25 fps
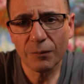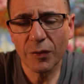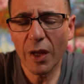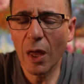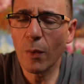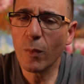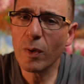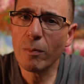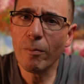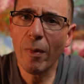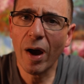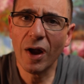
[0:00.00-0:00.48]

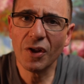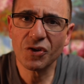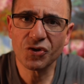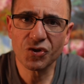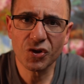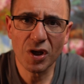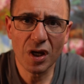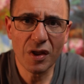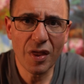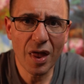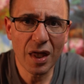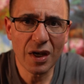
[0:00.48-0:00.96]
And we might
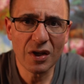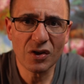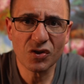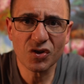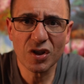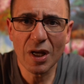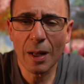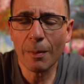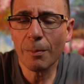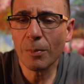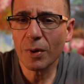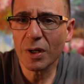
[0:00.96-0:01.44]
see that in
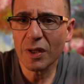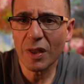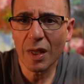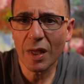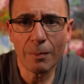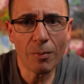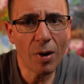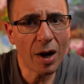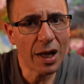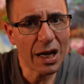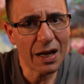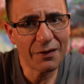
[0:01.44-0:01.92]
somebody,
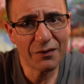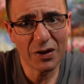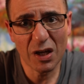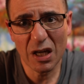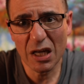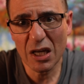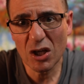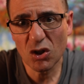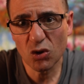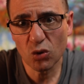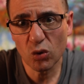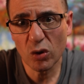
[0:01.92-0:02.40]
might have a
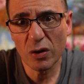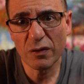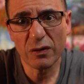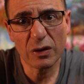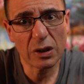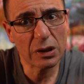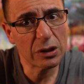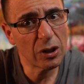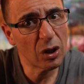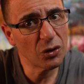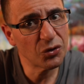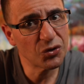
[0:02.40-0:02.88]
history
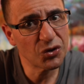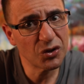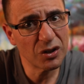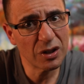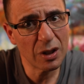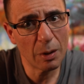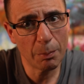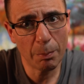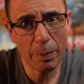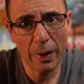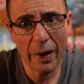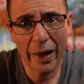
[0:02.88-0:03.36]
of clots in
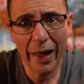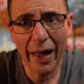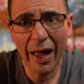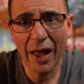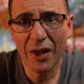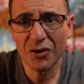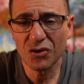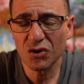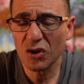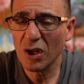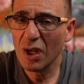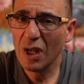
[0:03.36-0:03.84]
the
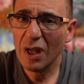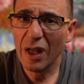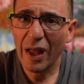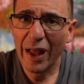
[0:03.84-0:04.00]
past,